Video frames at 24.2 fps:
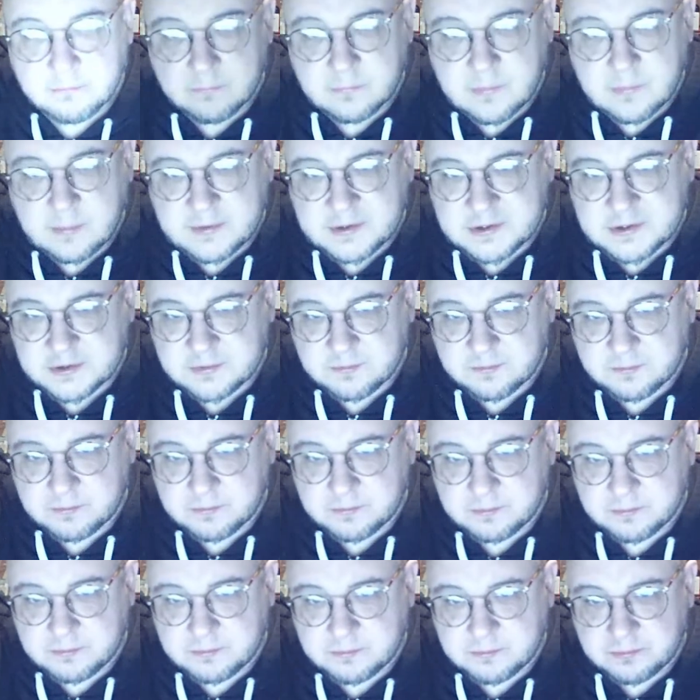let me just
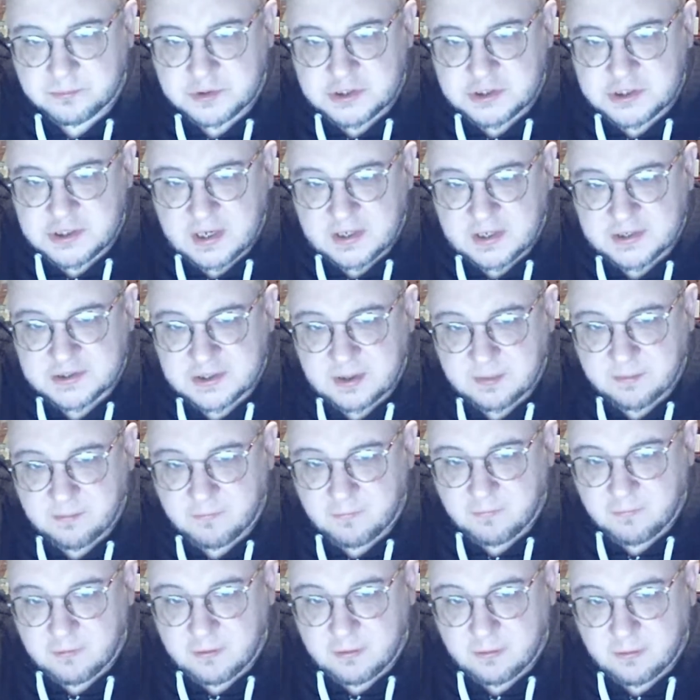check something
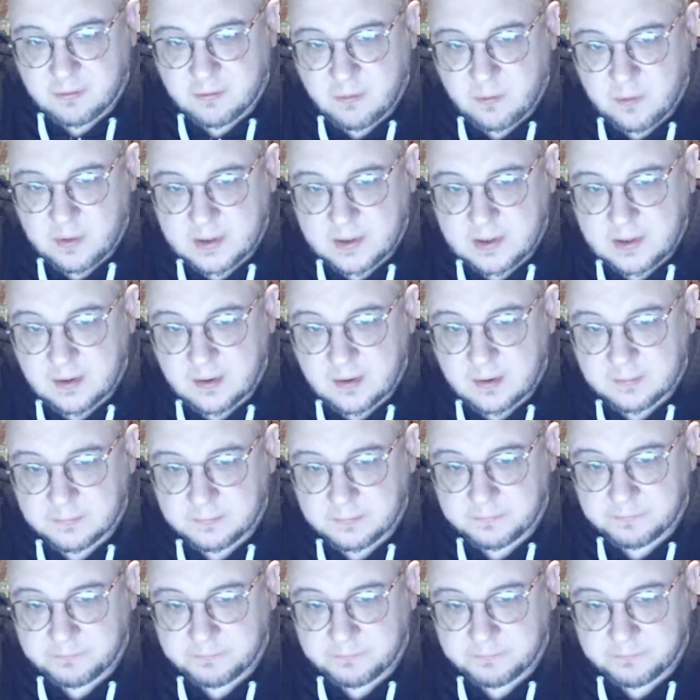real quick here.